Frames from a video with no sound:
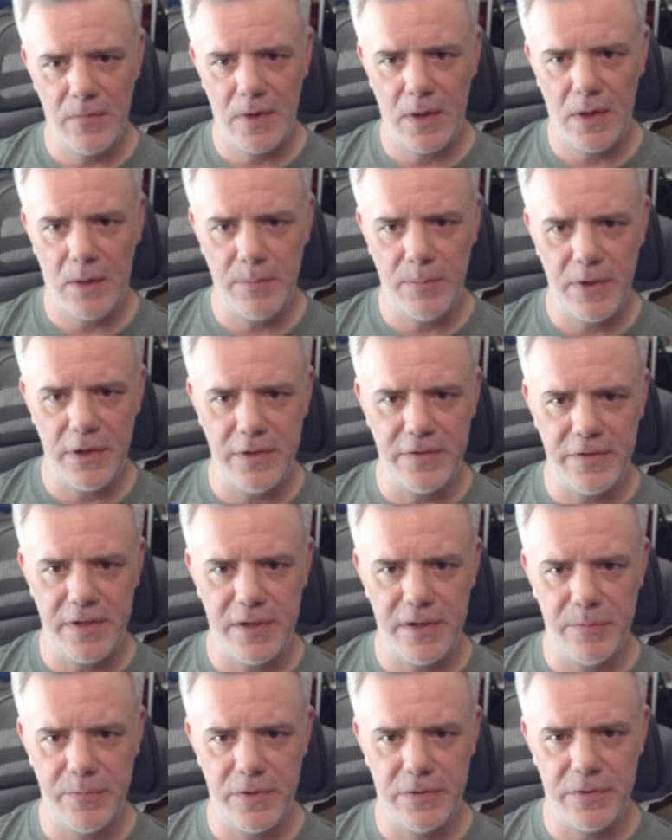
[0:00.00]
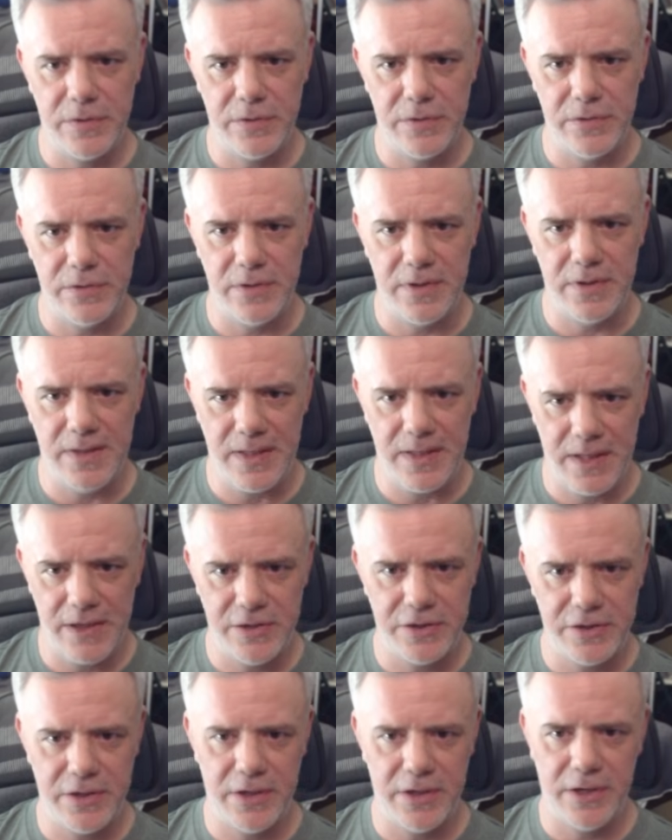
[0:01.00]
I'm gonna take mythical and
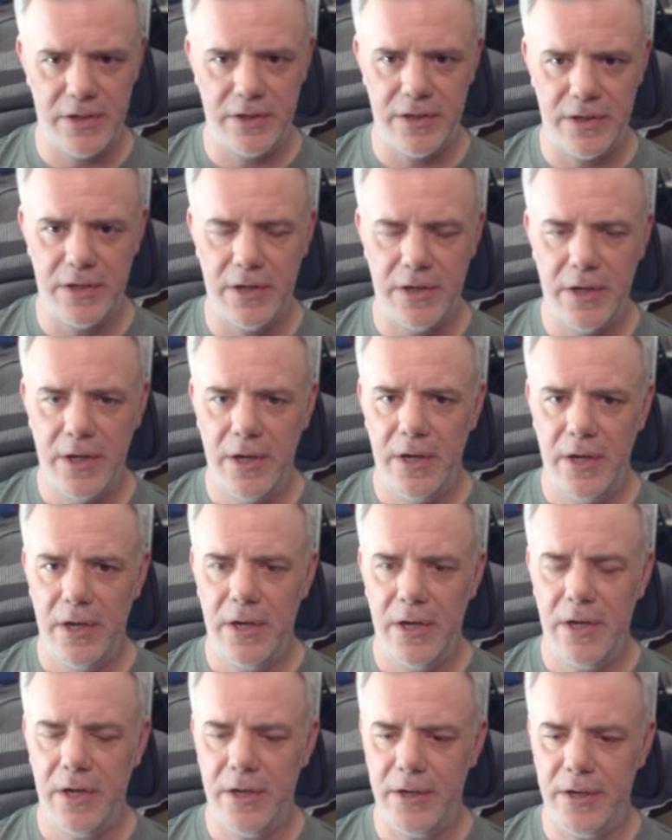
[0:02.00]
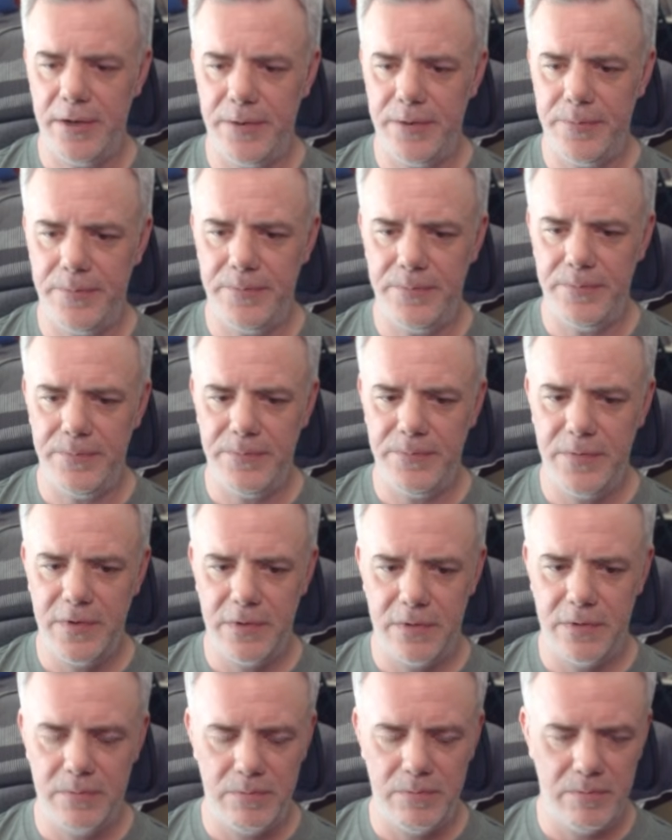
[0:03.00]
legendary. Um,
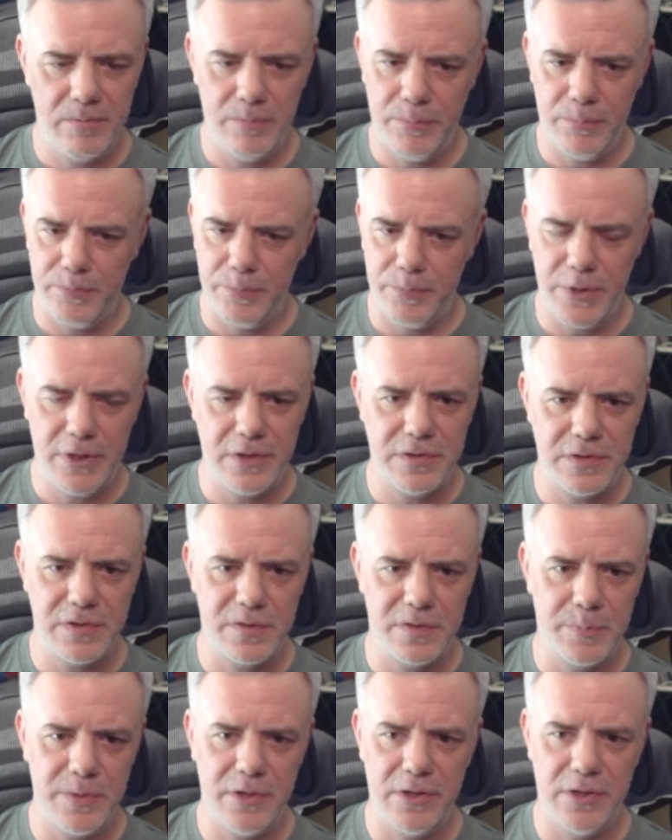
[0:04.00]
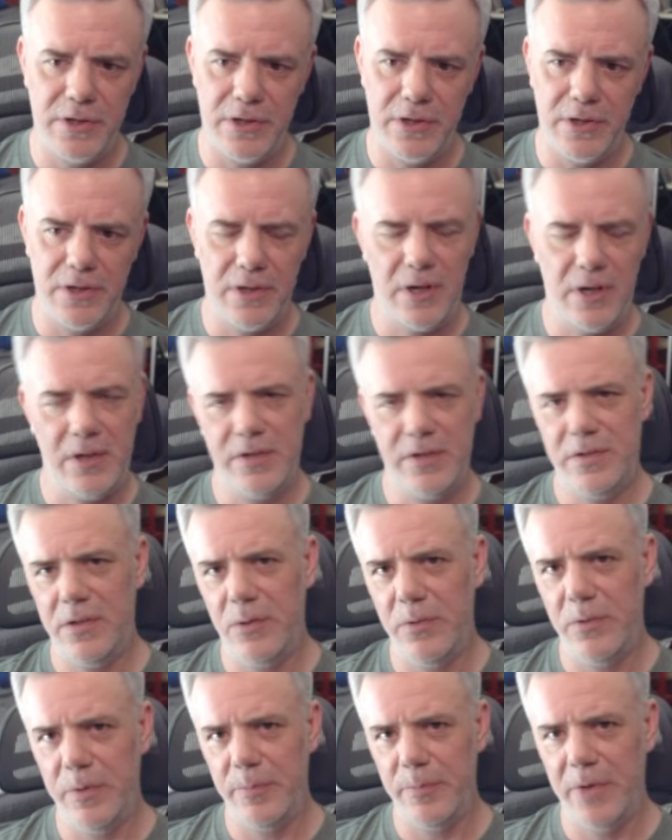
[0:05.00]
because of speed gear, I
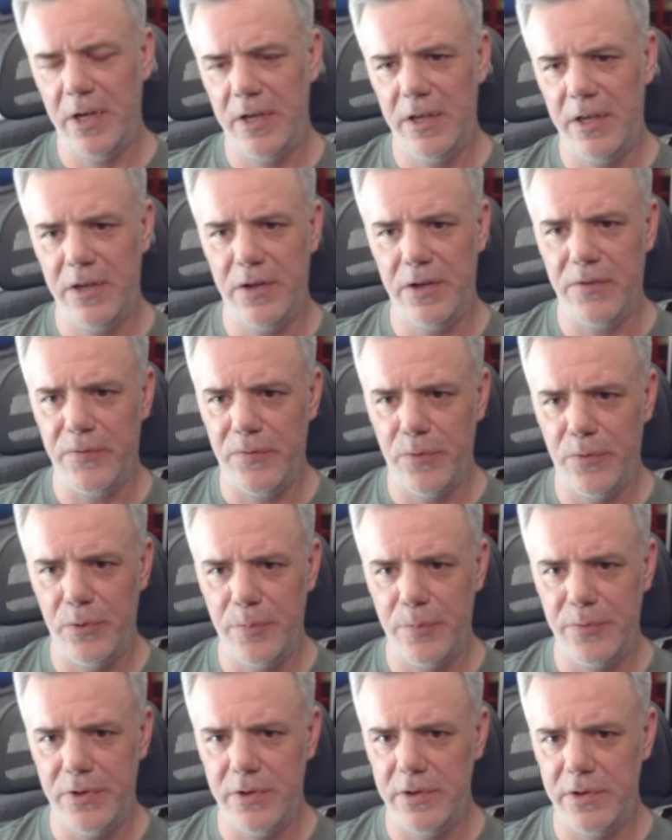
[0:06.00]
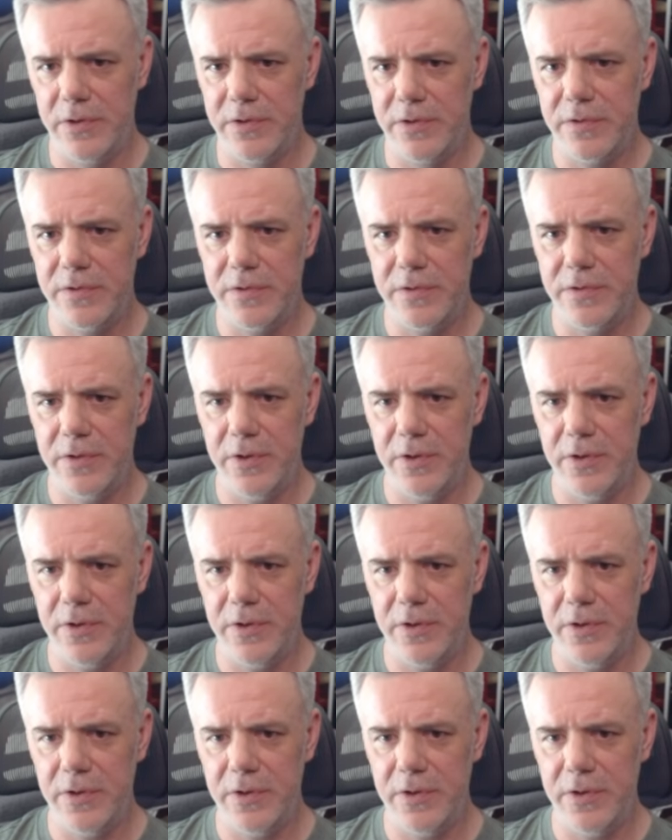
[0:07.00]
wouldn't mind getting a 4-piece,